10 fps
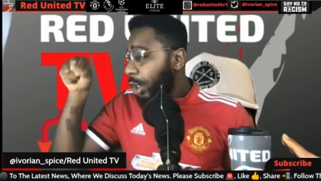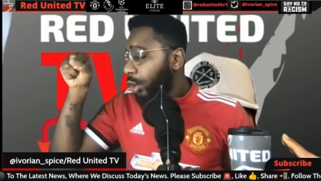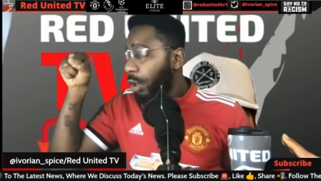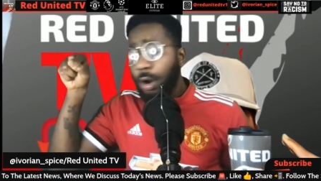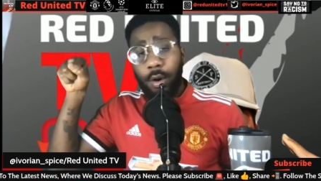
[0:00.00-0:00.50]

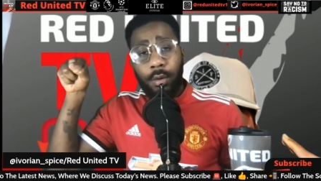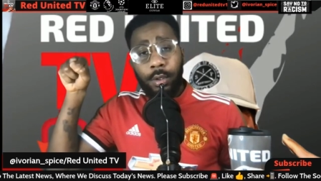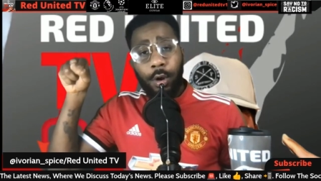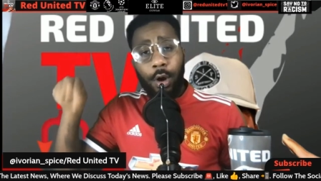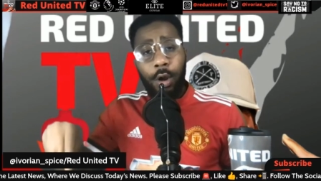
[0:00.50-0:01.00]
your
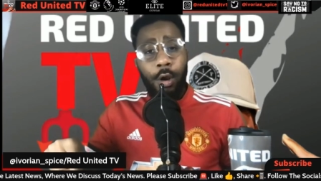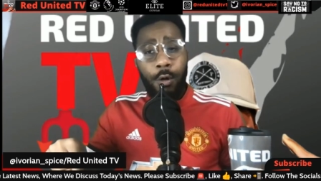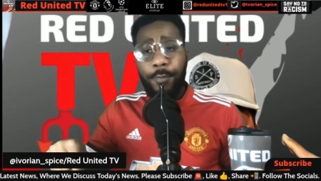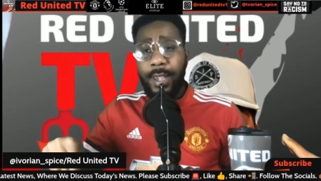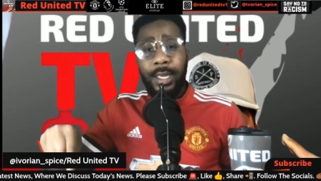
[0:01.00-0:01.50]

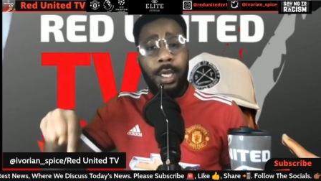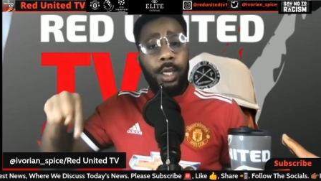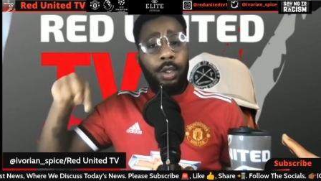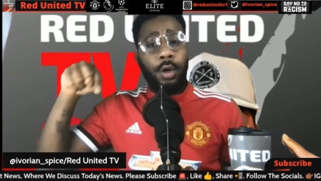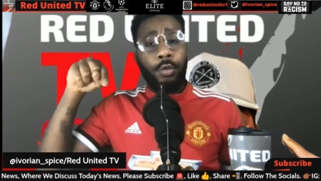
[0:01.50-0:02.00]
clothing,
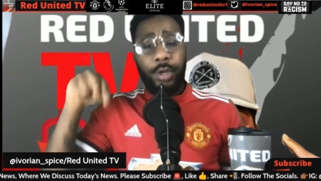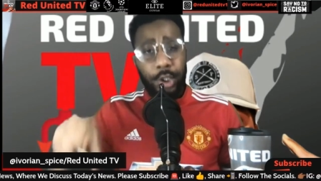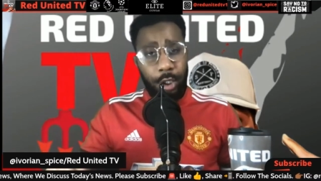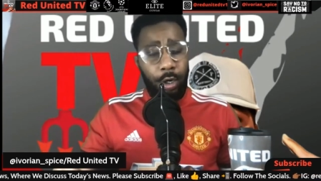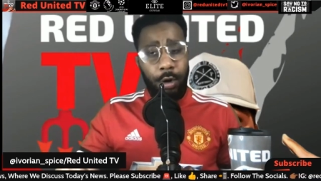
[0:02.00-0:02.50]
your
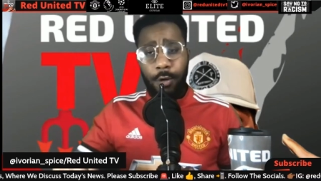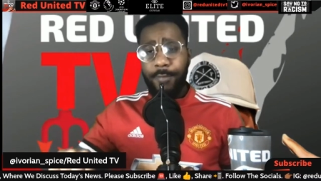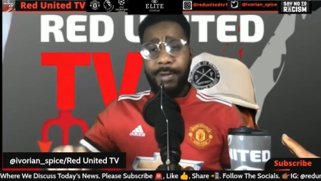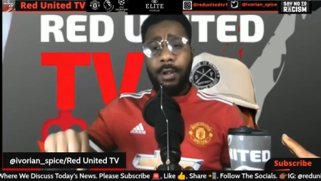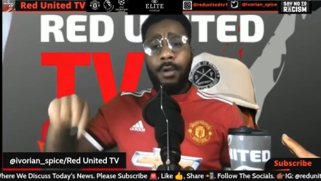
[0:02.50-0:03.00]
Christian
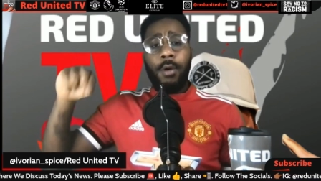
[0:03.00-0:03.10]
clothing,